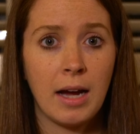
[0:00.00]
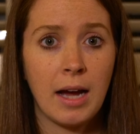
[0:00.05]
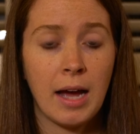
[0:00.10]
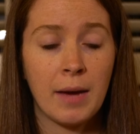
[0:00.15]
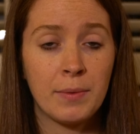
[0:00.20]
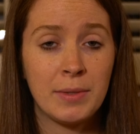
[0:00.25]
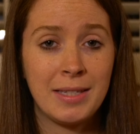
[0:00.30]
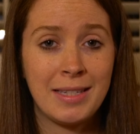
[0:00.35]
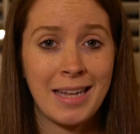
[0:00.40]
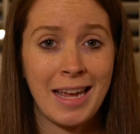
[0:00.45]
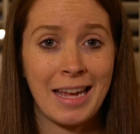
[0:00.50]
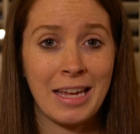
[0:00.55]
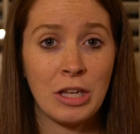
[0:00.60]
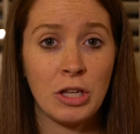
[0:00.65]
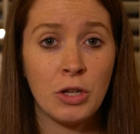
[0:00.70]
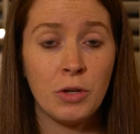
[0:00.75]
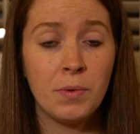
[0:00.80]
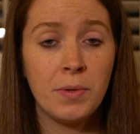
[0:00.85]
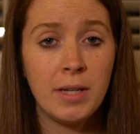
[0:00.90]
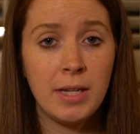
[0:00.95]
I would say
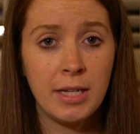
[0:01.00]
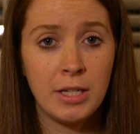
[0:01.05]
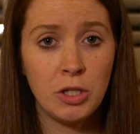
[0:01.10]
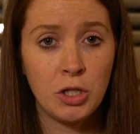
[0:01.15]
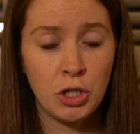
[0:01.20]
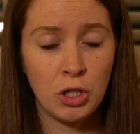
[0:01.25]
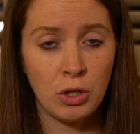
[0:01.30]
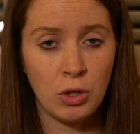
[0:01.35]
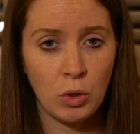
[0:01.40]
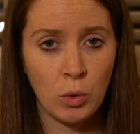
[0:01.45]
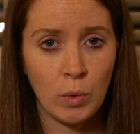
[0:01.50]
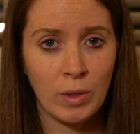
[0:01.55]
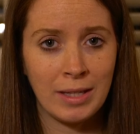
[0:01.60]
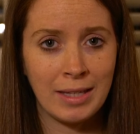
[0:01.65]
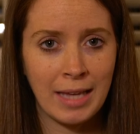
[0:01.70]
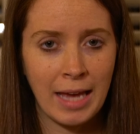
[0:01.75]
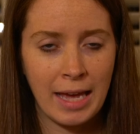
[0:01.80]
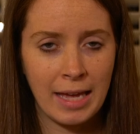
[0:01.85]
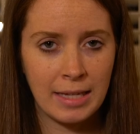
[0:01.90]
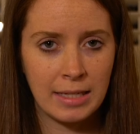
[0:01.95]
you need to
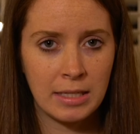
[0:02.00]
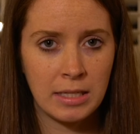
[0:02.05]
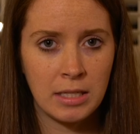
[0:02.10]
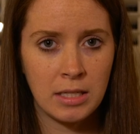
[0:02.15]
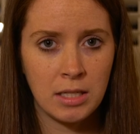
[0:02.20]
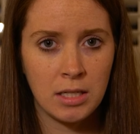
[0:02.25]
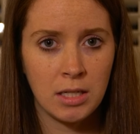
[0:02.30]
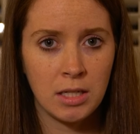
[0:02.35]
get